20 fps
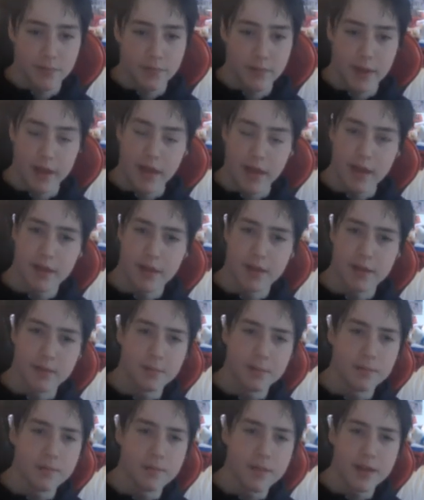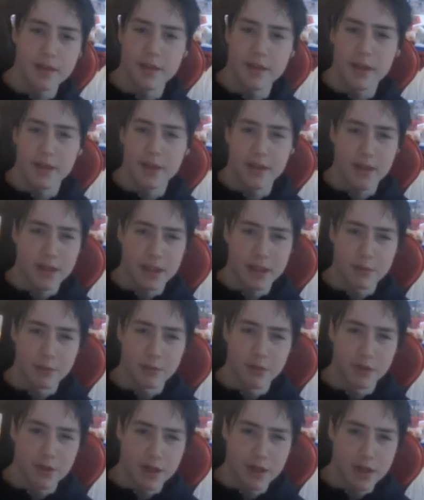And they thought they weren't
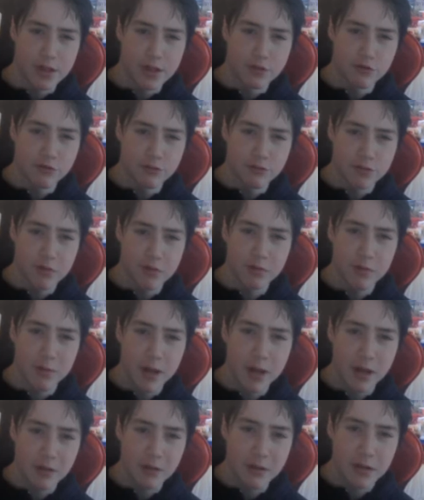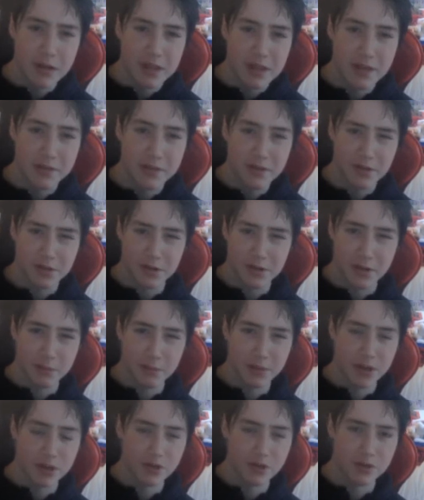like a true superpower, even though they were
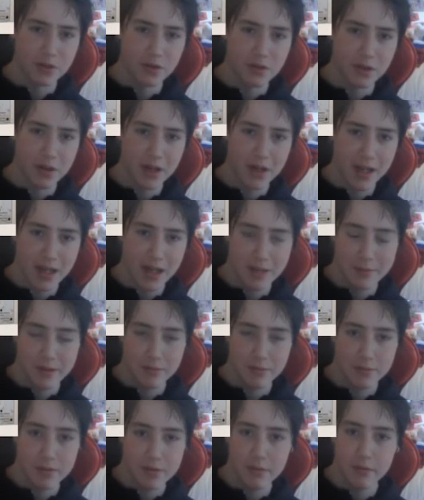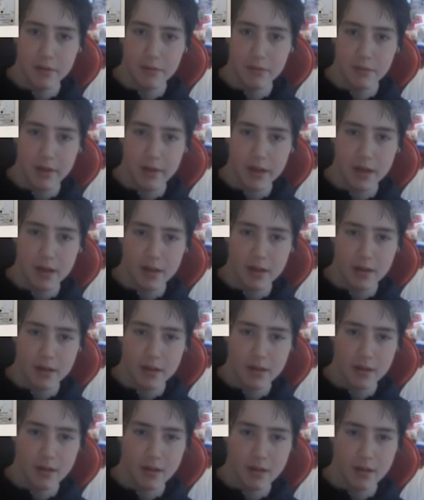pretty sure their economy was doing great.
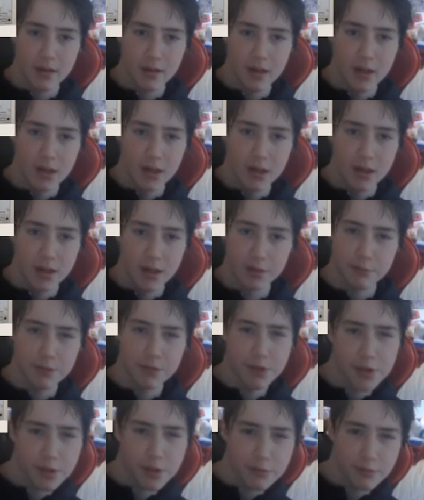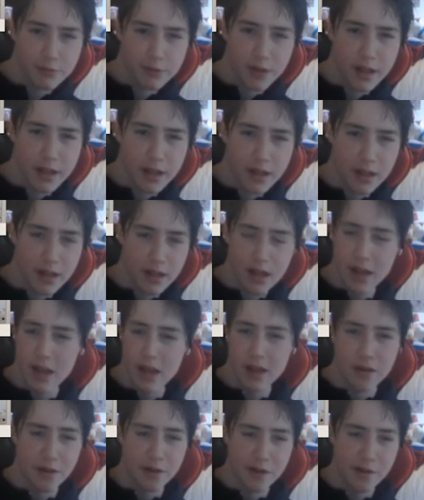Really great? I
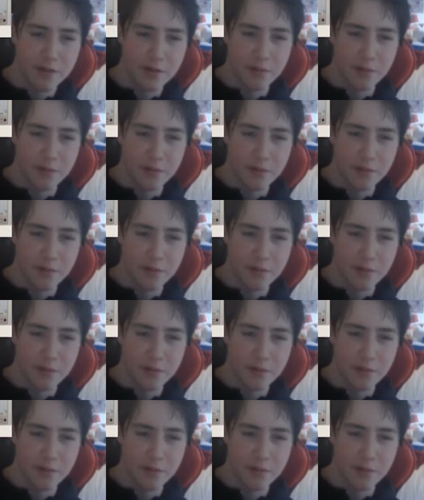don't know.